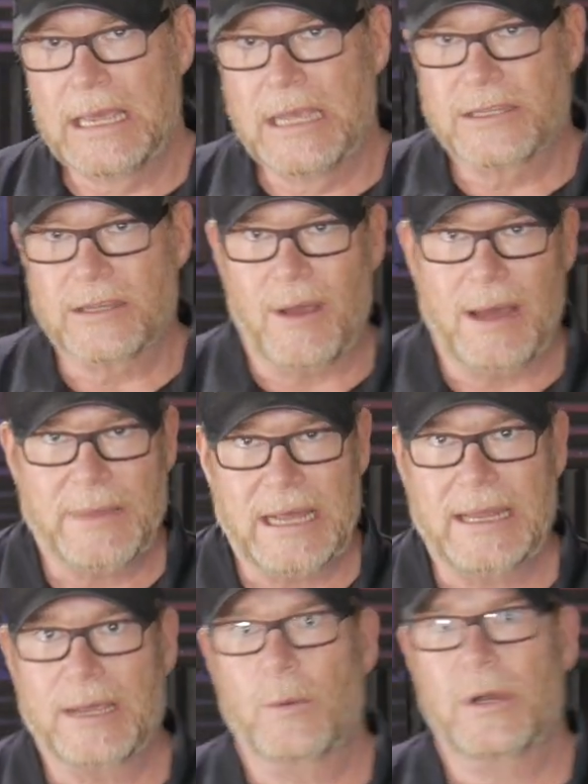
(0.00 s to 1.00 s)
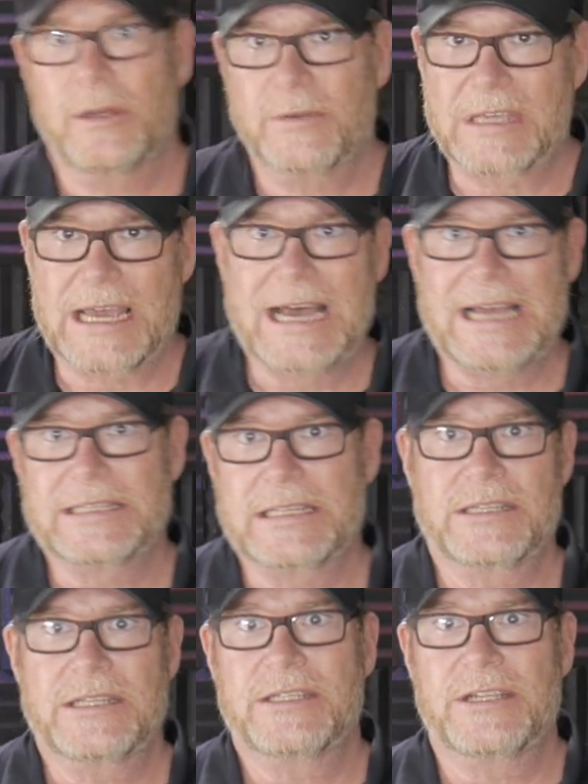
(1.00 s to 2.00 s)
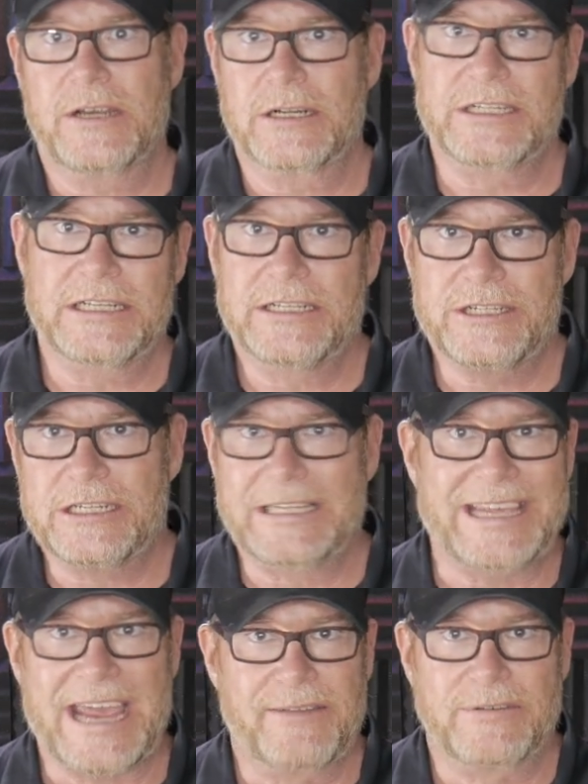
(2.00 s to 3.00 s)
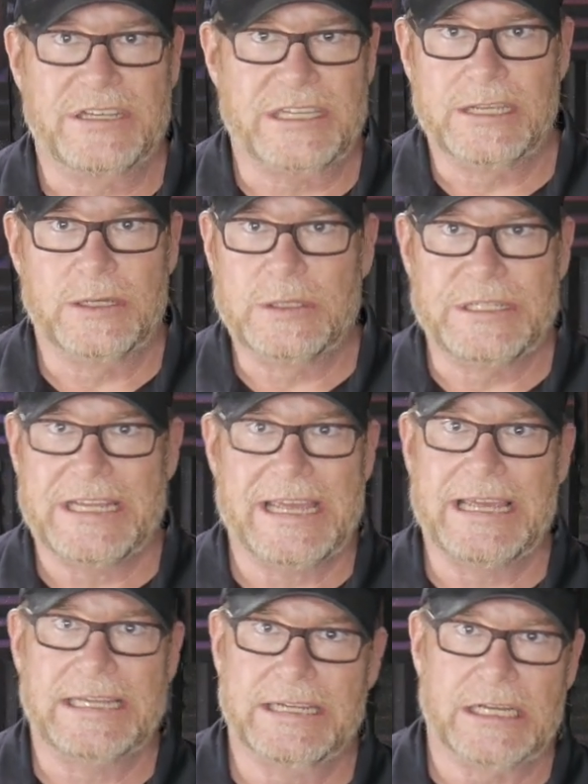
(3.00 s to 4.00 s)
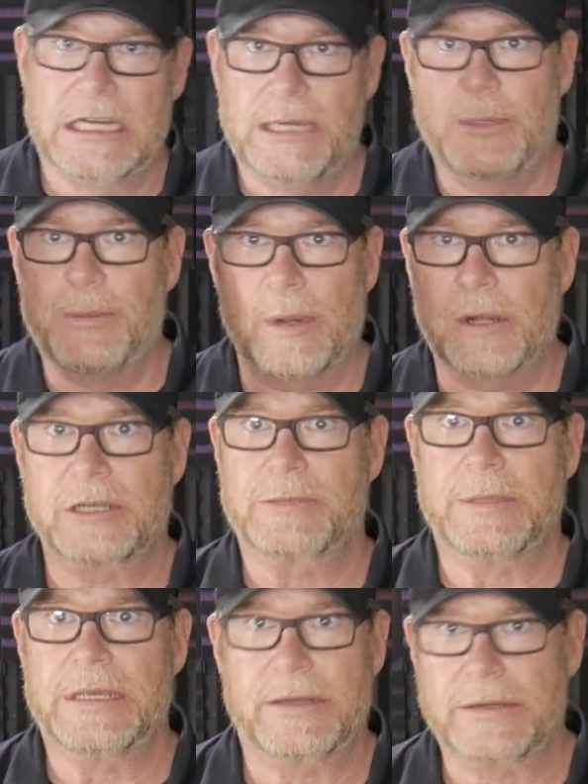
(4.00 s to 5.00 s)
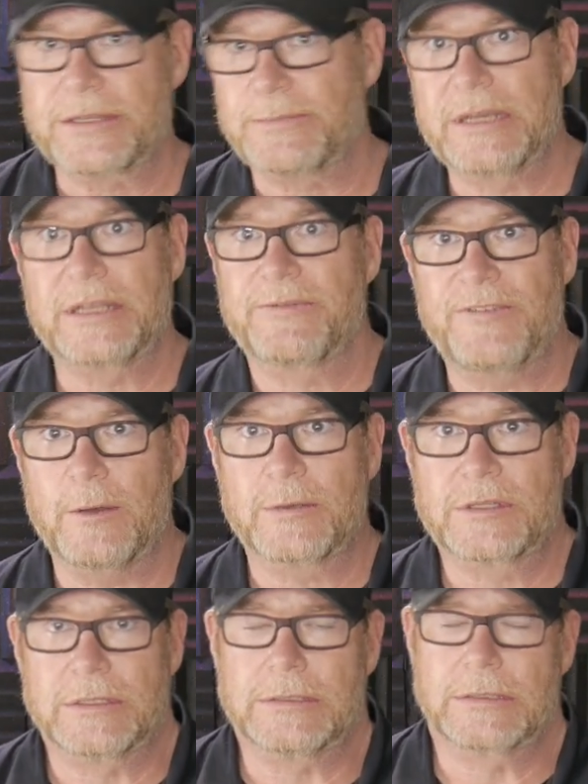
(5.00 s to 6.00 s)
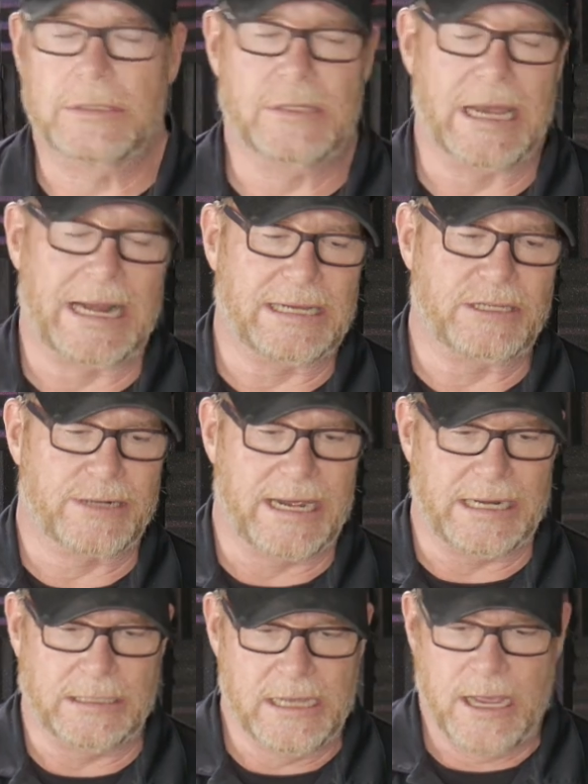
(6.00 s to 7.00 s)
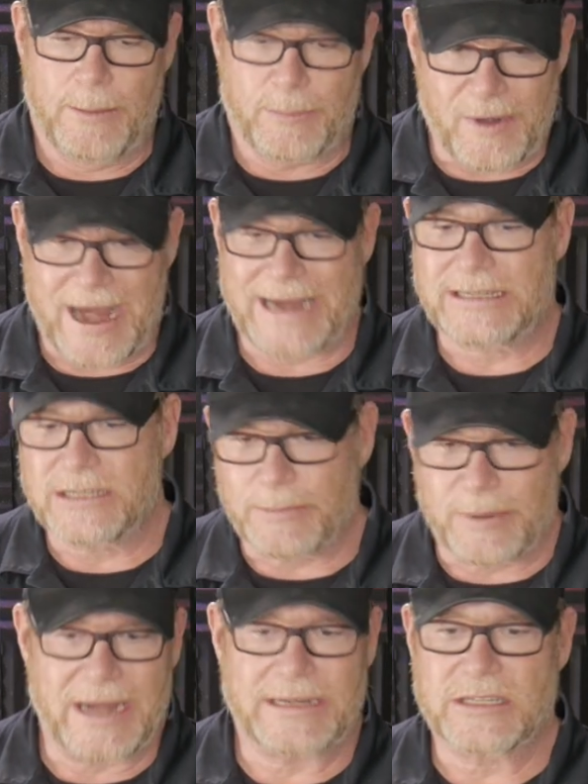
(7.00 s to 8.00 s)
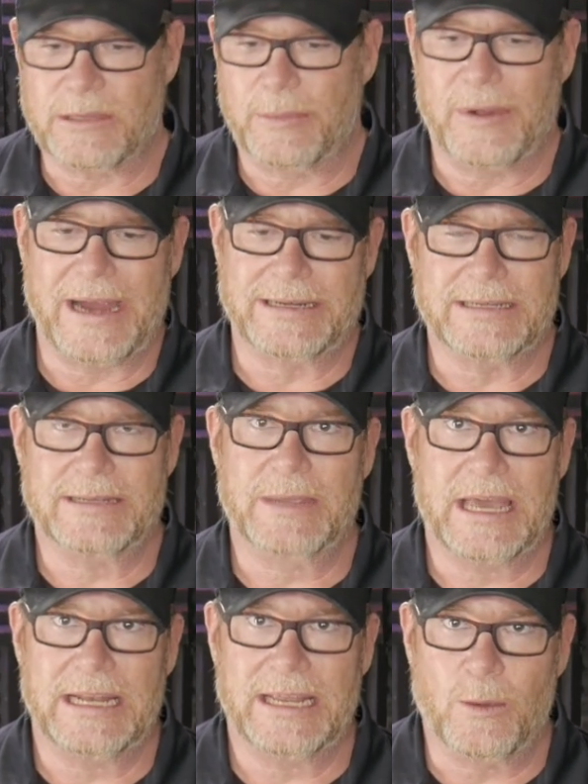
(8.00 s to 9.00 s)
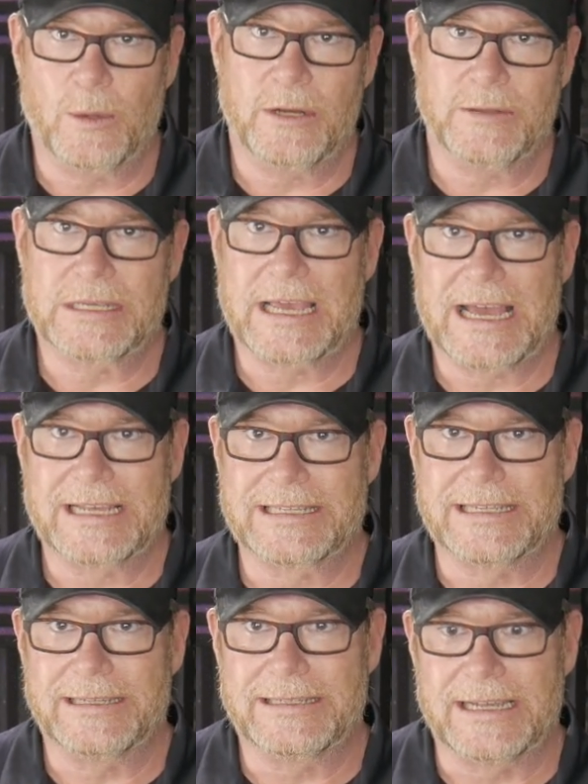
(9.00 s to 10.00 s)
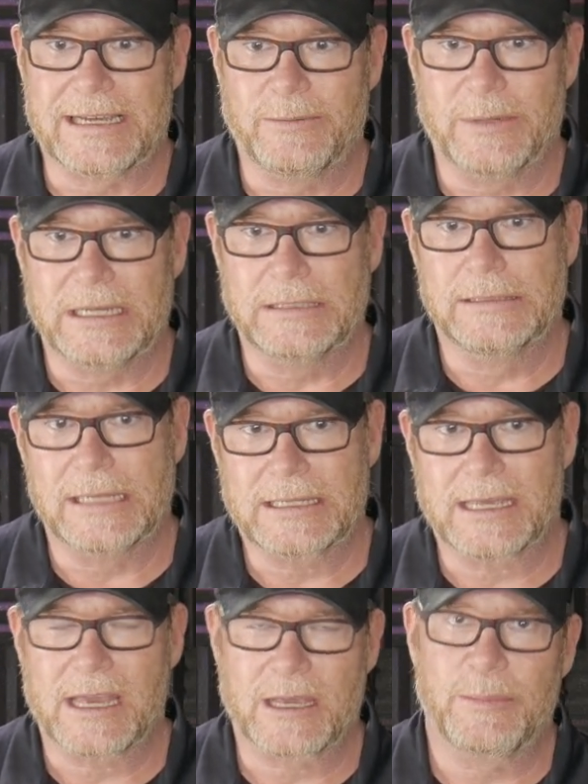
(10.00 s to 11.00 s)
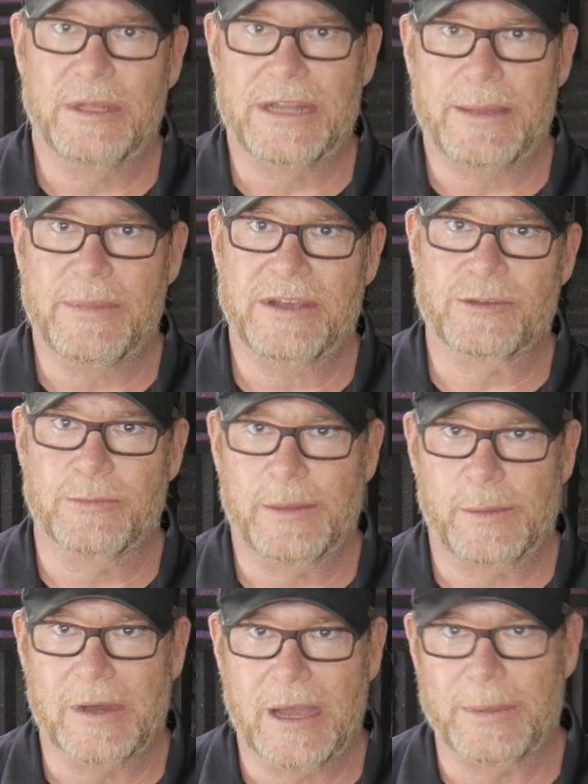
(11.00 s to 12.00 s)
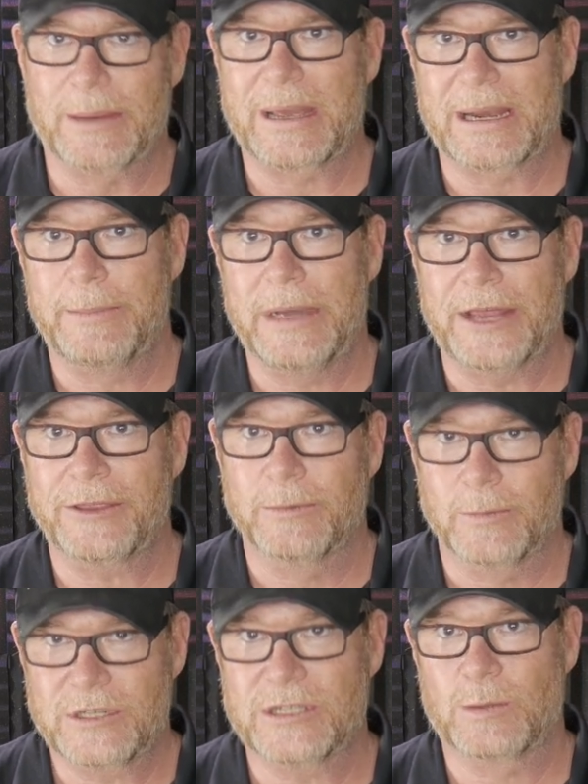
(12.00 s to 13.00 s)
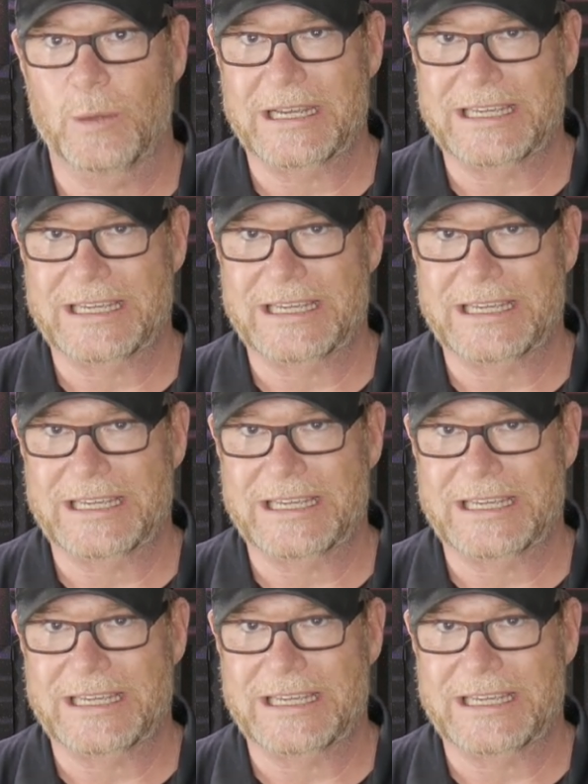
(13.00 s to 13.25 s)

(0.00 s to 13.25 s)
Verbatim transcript: So I'm not like one of those guys that sits there diligently every single day like the humble marksman or some other folks, and and I try to practice and practice and practice. I'm kind of like one of those guys that, uh, well, I think I could build that muscle memory up in about a month, which is what